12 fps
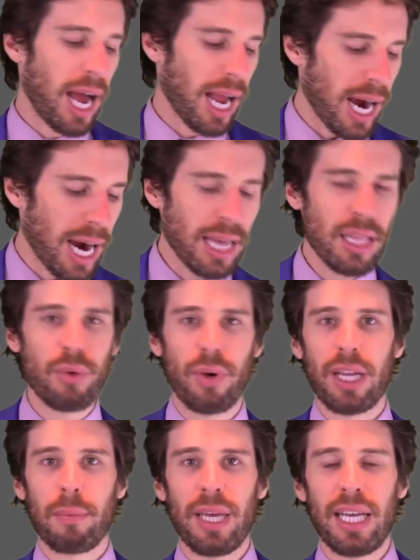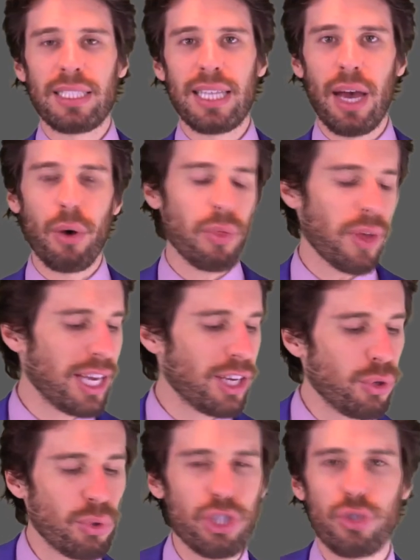I highly recommend it's health,
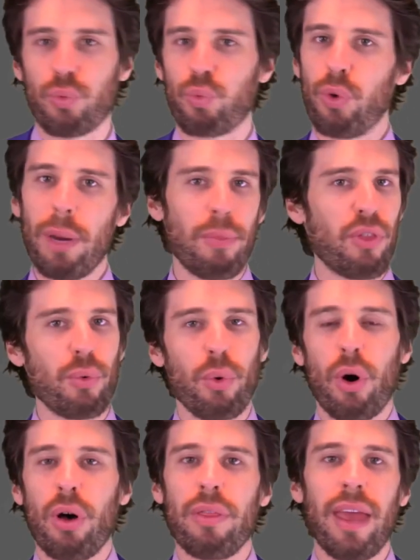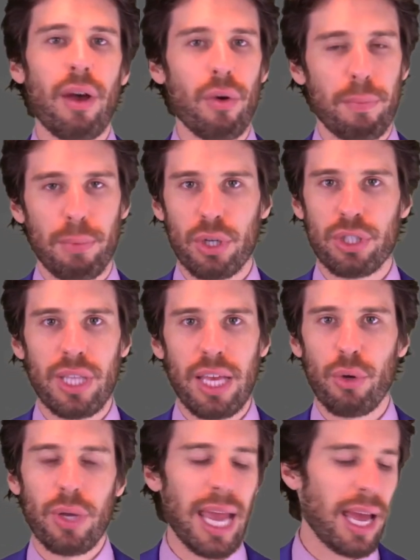and you just rip through all the health books
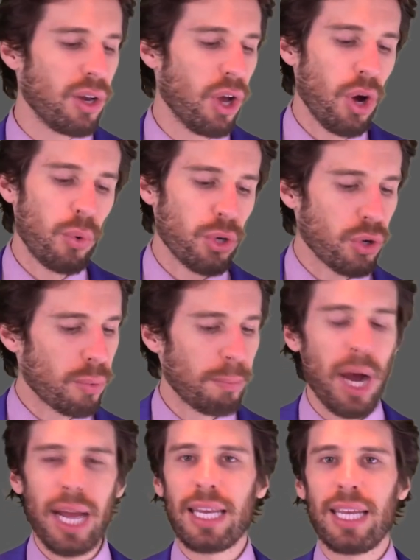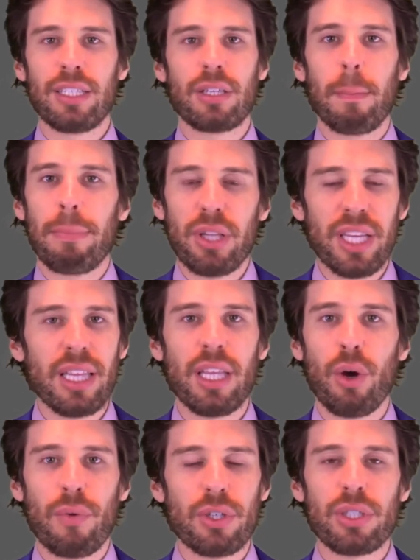that you can where your mind is
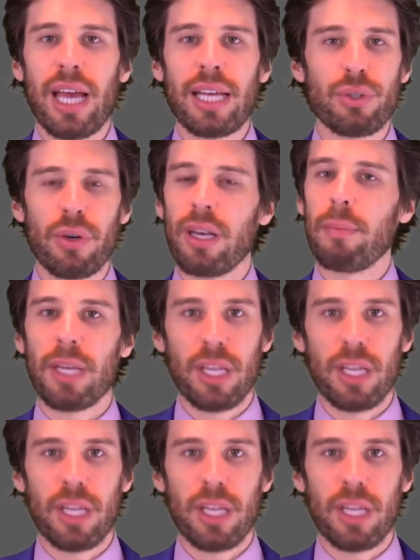completely oversaturated,